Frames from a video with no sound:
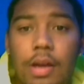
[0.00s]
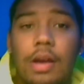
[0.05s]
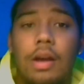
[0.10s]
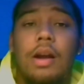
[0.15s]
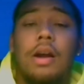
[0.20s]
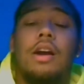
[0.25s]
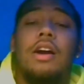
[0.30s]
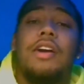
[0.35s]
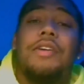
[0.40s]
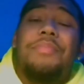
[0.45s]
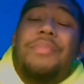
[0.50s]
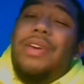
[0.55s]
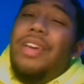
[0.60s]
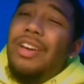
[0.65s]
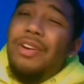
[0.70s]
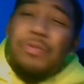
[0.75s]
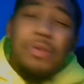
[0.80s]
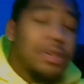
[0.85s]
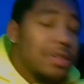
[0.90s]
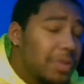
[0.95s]
All right,
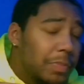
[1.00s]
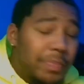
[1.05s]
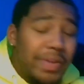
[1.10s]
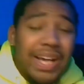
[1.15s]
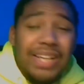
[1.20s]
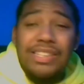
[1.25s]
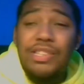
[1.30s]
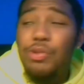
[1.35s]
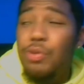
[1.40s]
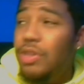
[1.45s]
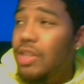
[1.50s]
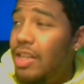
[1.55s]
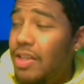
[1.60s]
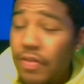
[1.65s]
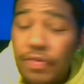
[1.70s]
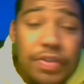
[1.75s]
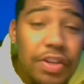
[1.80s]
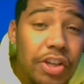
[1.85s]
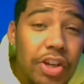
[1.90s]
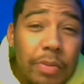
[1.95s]
man. Welcome back to another
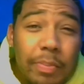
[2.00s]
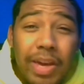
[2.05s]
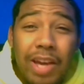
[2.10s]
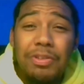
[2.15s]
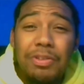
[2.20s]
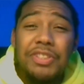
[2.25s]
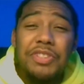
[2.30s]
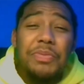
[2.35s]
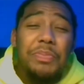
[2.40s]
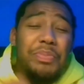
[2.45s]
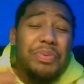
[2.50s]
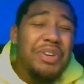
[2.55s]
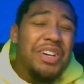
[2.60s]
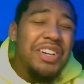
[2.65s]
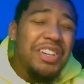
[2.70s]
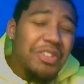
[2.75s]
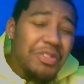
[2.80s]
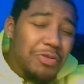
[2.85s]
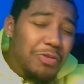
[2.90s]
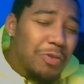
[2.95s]
video, man. With your
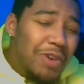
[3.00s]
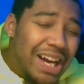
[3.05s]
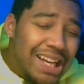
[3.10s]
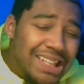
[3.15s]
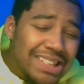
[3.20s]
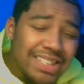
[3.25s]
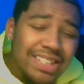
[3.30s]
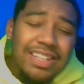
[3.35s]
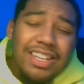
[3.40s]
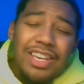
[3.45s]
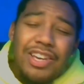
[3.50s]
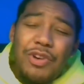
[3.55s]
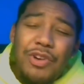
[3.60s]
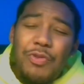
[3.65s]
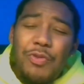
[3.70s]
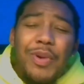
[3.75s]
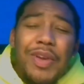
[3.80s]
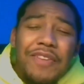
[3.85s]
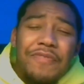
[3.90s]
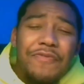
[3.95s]
boy watching it
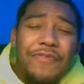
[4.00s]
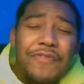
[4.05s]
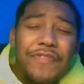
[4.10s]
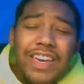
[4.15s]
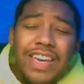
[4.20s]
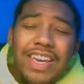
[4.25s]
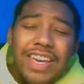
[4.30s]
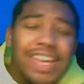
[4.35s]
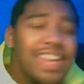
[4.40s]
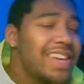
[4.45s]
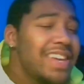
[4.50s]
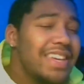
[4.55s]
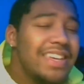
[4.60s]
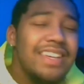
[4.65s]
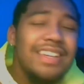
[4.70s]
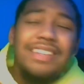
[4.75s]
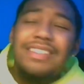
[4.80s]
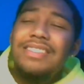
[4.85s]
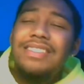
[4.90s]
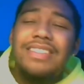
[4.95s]
with Vince.
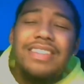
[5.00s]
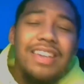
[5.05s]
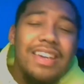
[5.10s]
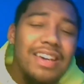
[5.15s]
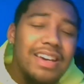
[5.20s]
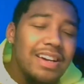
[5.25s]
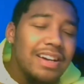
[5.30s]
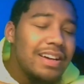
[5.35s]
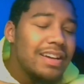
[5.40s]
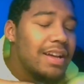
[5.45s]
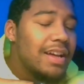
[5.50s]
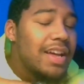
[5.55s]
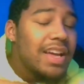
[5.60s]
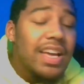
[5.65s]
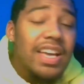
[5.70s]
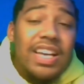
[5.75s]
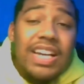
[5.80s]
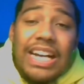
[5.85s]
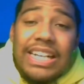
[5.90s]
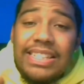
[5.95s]
Yeah,
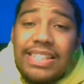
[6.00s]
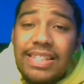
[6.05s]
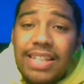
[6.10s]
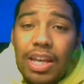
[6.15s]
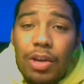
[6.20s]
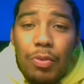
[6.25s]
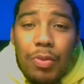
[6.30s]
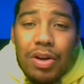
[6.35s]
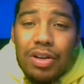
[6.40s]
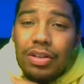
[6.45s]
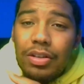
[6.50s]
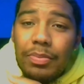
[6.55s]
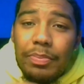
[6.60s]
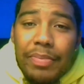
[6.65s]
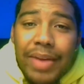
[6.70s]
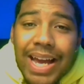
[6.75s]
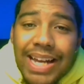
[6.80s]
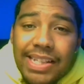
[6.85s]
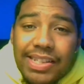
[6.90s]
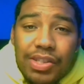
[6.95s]
I say welcome
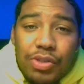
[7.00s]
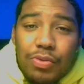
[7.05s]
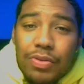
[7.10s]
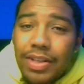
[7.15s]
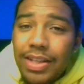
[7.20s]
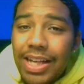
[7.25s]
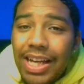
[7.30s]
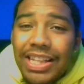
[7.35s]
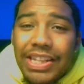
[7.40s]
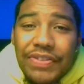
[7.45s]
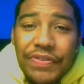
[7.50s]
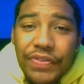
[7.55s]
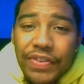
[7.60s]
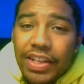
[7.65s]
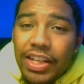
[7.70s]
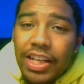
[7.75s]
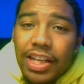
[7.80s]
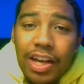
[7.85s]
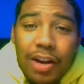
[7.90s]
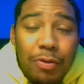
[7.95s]
back to another
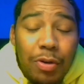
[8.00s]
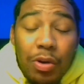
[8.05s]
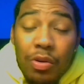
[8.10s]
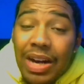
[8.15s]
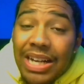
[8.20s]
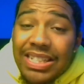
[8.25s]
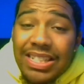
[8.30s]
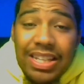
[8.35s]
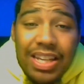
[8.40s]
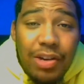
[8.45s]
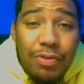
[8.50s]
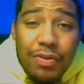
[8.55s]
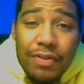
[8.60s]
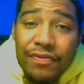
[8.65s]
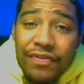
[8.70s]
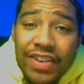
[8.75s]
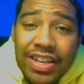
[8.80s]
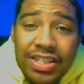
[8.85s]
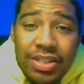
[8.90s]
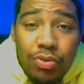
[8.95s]
video. We're watching it with
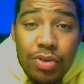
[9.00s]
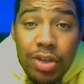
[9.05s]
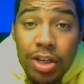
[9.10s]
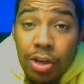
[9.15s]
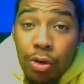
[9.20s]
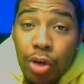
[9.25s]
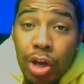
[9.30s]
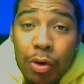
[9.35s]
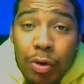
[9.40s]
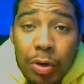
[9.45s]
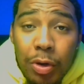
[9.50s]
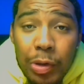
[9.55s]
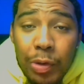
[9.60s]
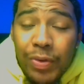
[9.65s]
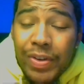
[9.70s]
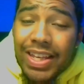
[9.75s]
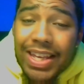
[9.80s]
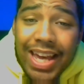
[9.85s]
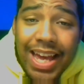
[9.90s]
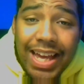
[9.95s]
Vince, where you know where
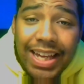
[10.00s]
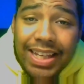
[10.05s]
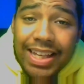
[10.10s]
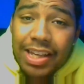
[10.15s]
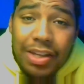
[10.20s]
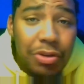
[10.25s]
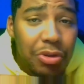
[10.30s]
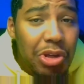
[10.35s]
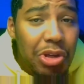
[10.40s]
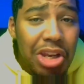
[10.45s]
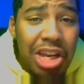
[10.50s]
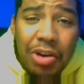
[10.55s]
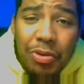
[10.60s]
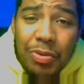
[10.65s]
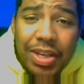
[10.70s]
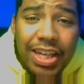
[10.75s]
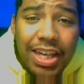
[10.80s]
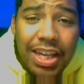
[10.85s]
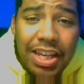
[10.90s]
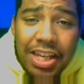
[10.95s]
we at, and you know that
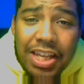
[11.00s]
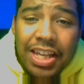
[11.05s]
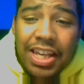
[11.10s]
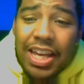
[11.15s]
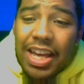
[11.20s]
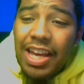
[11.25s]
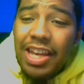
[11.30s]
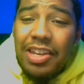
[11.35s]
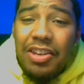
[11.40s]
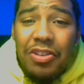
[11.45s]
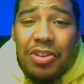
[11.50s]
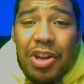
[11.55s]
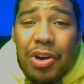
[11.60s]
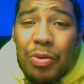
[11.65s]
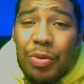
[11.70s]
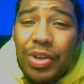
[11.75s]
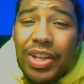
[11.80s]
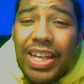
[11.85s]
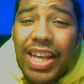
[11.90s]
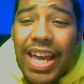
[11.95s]
we get lit, and you know
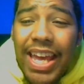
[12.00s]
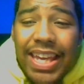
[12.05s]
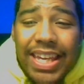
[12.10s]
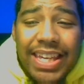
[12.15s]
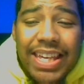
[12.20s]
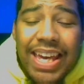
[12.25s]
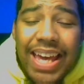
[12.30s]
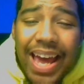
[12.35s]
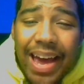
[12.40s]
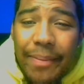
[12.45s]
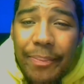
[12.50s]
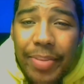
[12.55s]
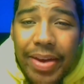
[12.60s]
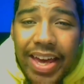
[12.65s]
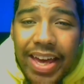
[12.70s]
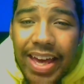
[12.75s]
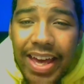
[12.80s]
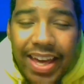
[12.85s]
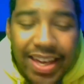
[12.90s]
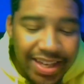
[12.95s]
we ain't
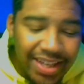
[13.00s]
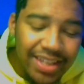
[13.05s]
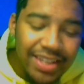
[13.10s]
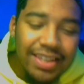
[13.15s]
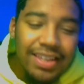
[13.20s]
capping.